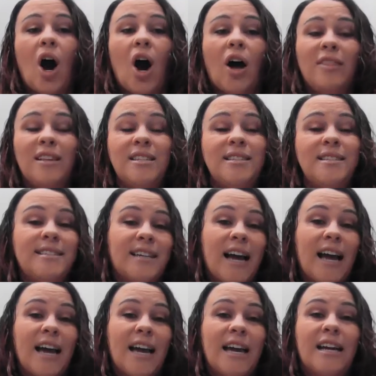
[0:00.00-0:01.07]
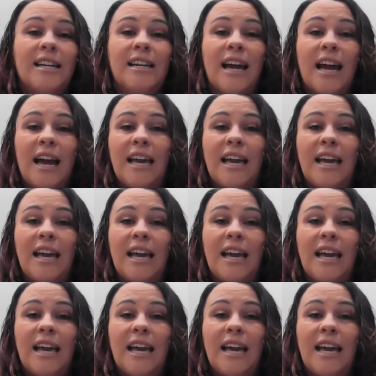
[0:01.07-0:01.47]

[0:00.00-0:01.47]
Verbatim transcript: On this day in